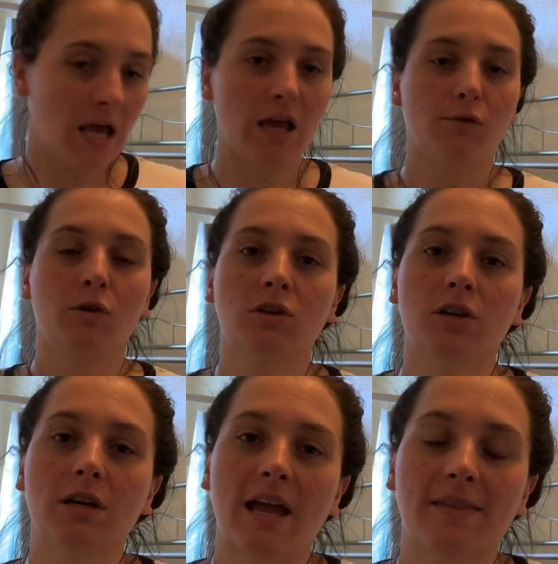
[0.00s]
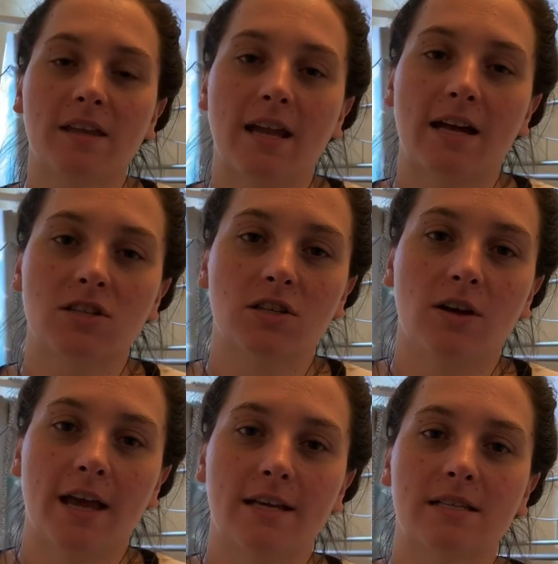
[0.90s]
if you look at the National
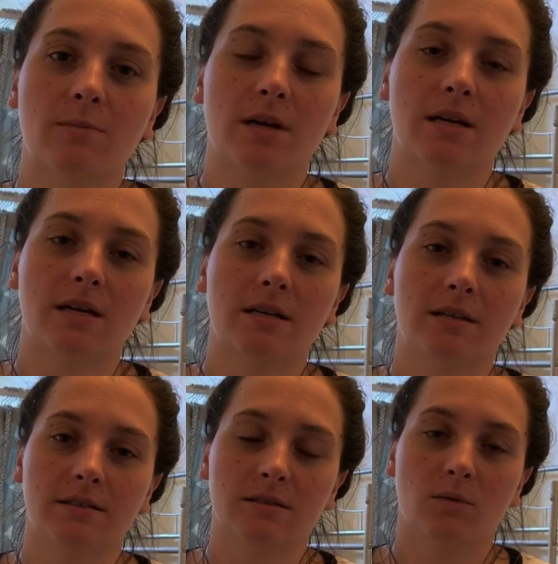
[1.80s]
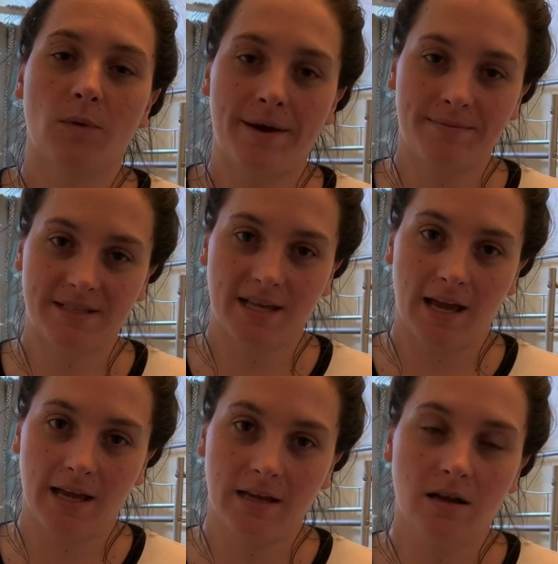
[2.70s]
Eczema
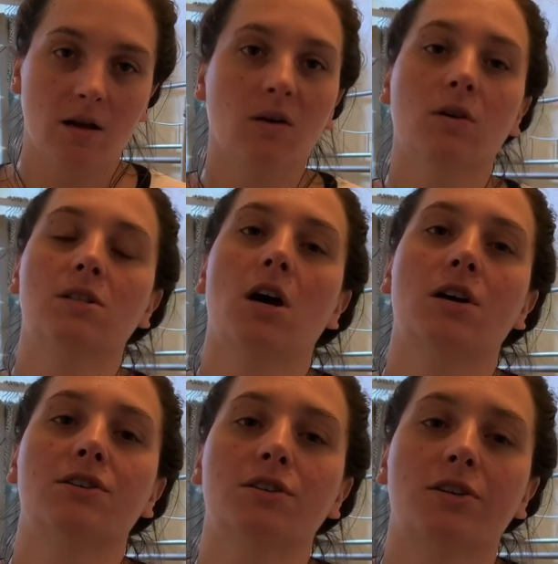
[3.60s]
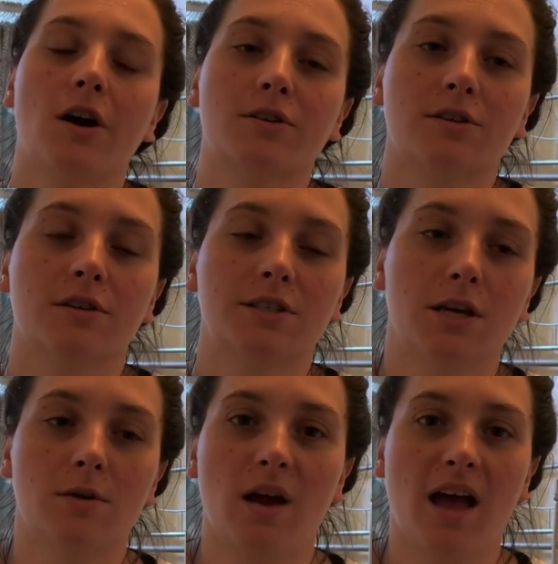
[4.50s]
website, or talk to your doctor. They'll tell
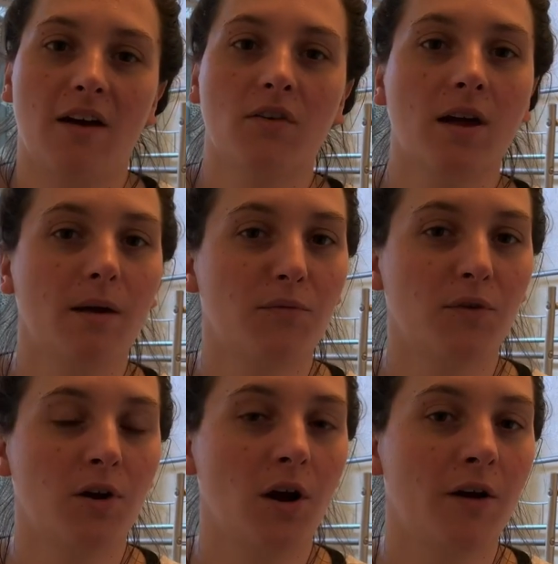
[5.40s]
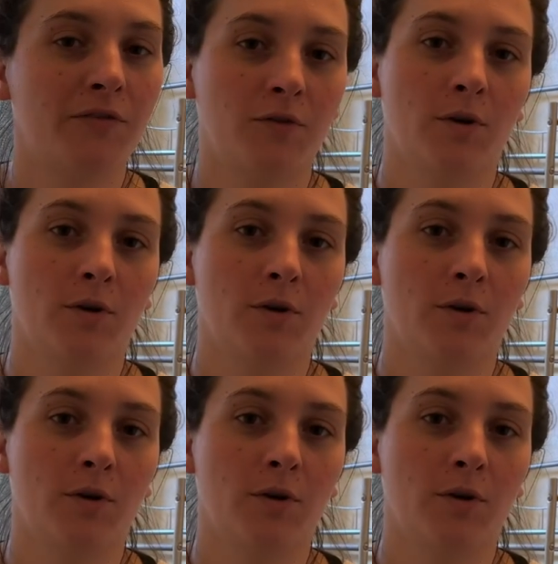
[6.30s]
you a half a cup for a full